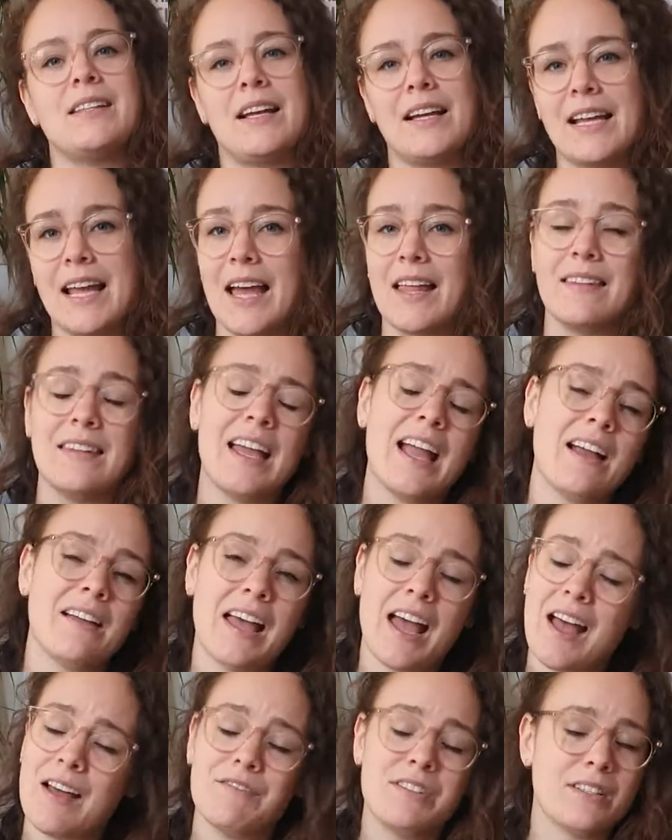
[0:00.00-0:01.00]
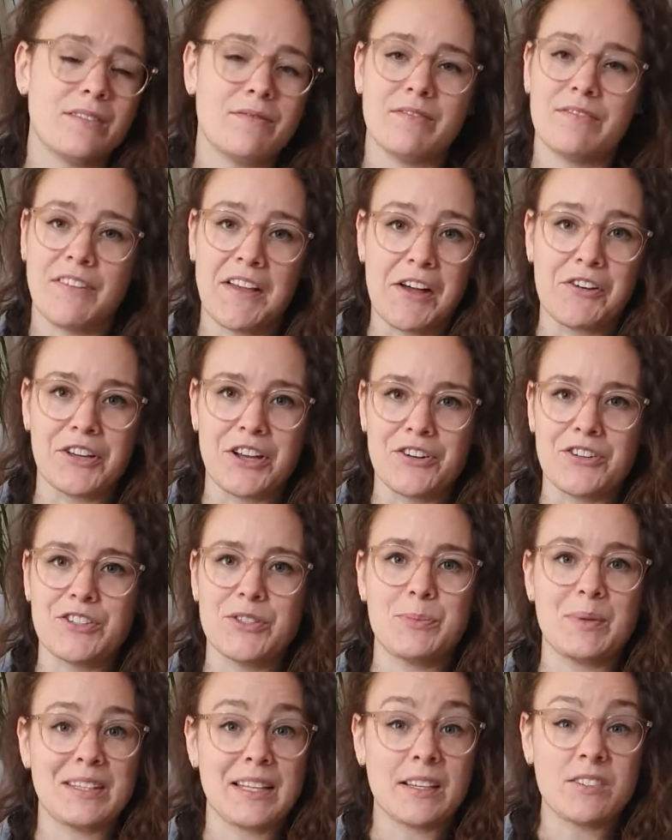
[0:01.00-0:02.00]
Again, they have some failures,
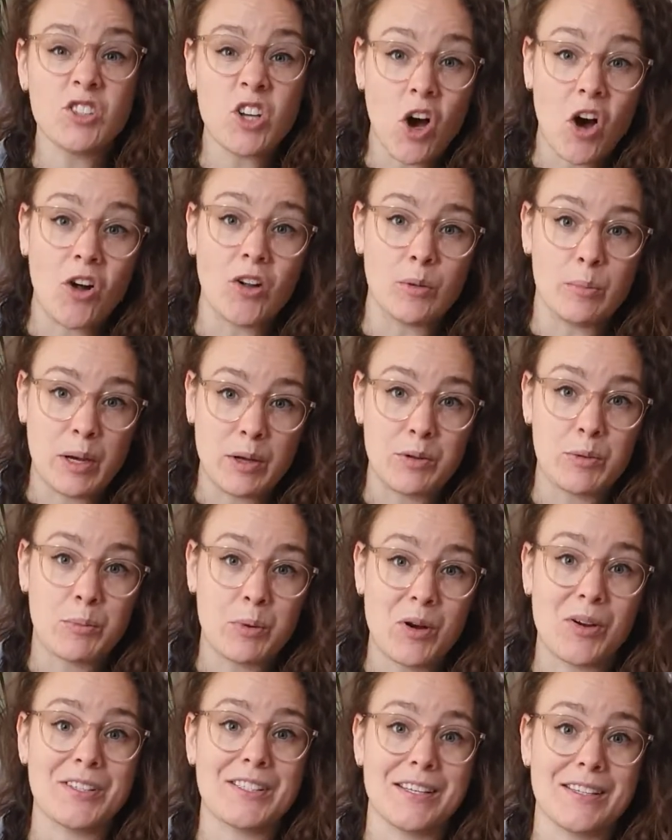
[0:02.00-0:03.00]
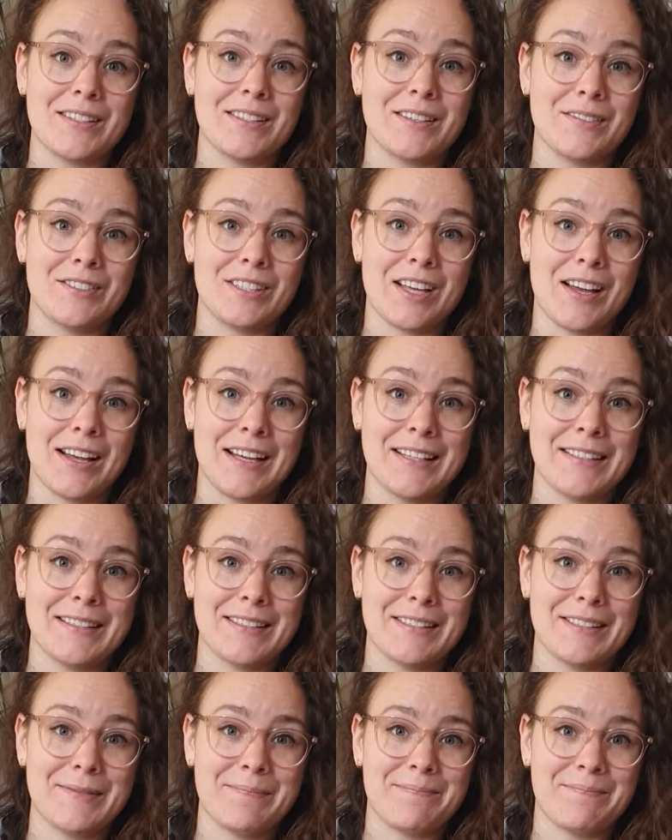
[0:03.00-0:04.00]
but that's all about the process of
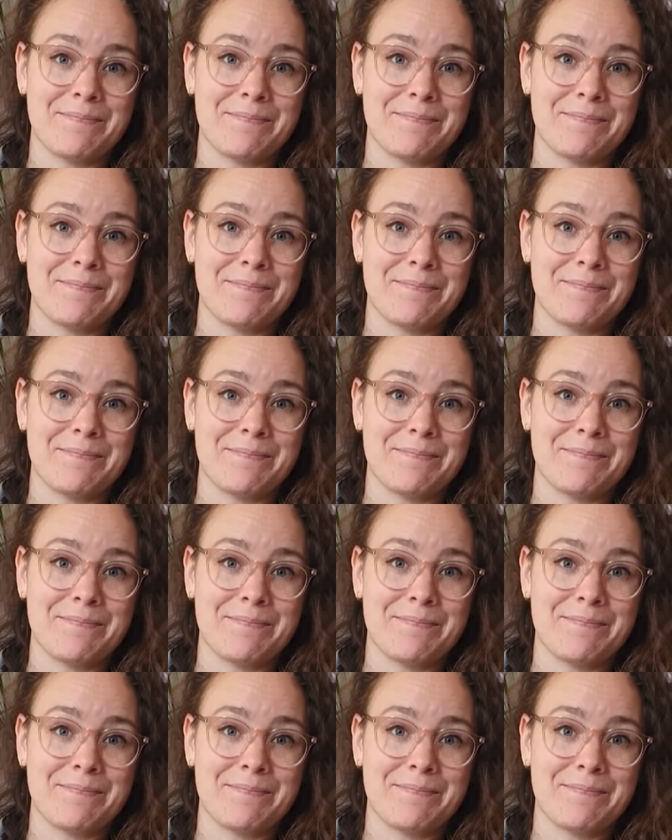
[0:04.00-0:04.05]
science.